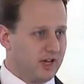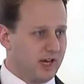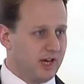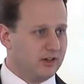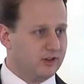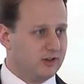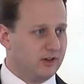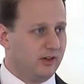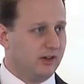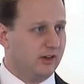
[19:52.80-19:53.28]

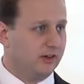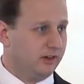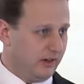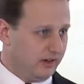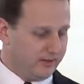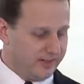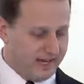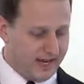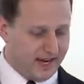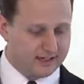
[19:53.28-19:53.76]
potential
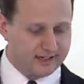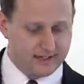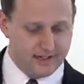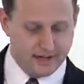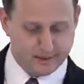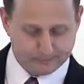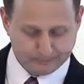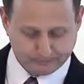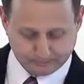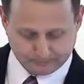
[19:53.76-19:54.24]
of the
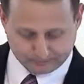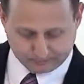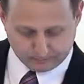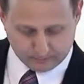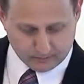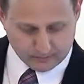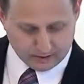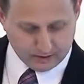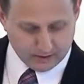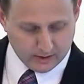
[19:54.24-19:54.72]
idea.
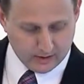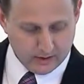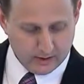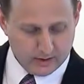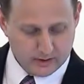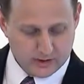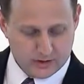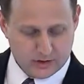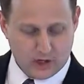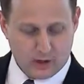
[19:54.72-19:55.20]

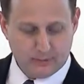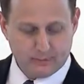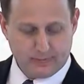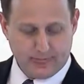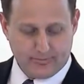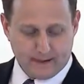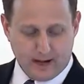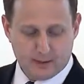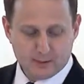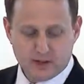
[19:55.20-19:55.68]
So
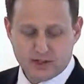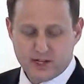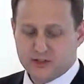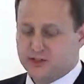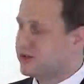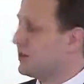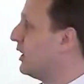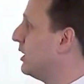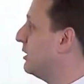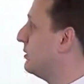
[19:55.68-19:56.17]
I'm going
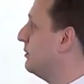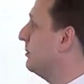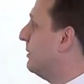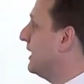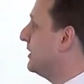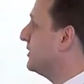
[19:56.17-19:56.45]
to start